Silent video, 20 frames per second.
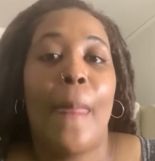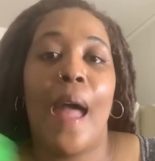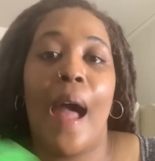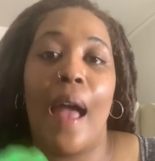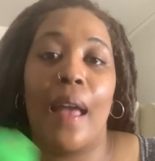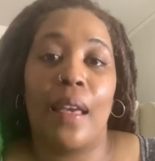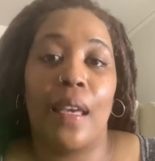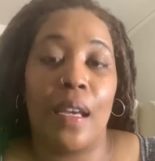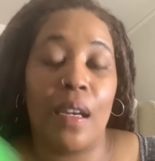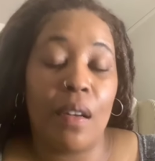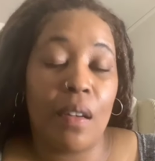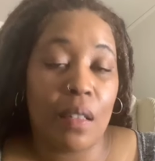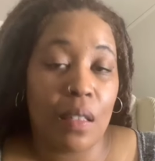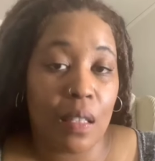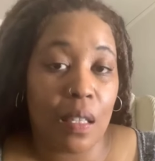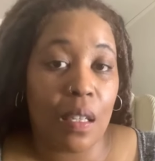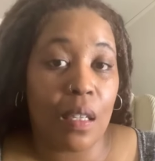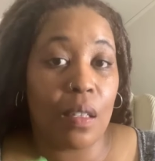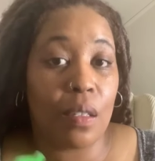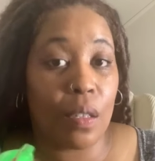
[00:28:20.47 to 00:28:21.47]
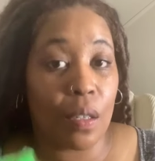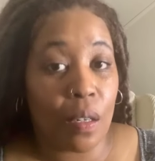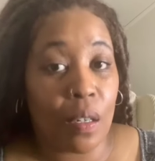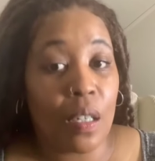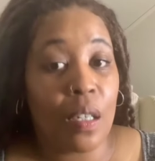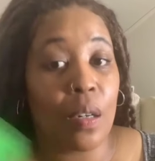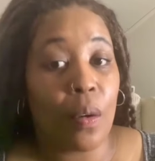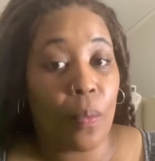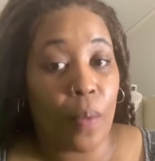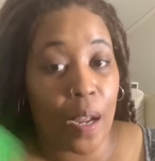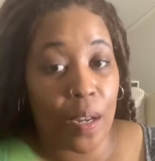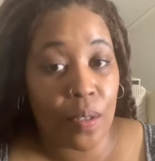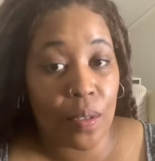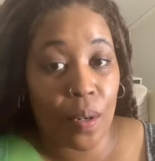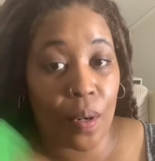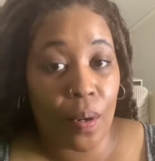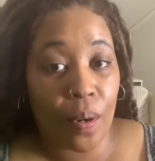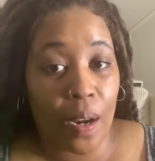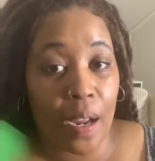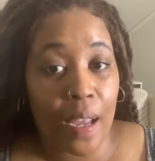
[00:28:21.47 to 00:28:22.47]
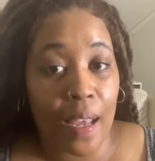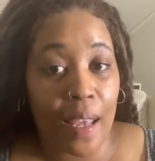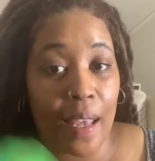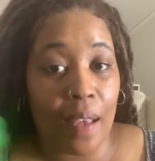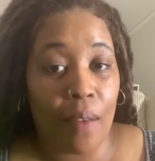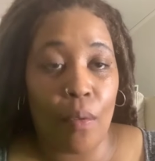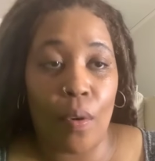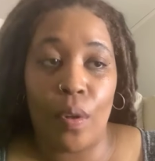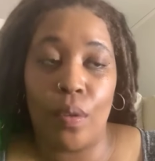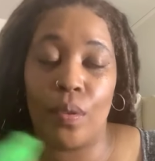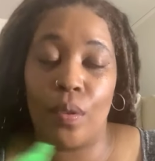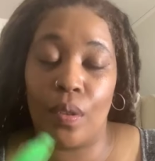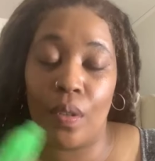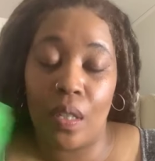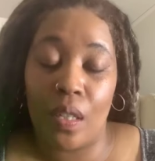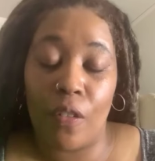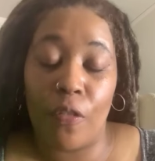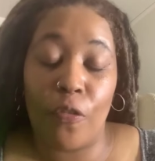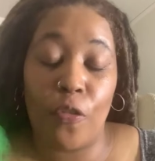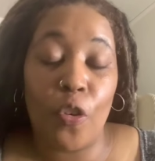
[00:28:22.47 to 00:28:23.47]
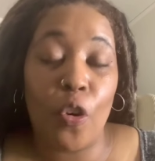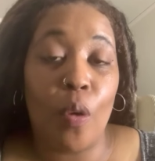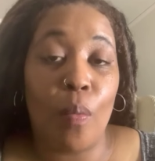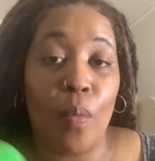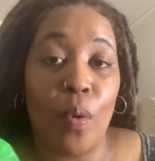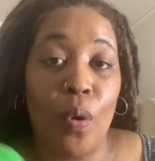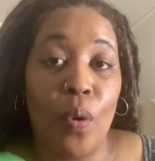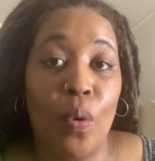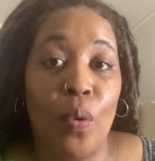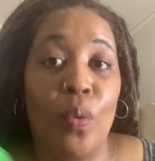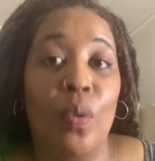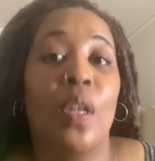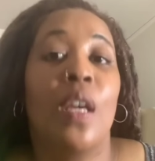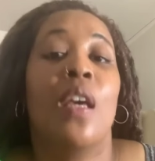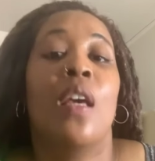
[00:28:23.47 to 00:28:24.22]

I guarantee during the retrograde, well, during the full moon,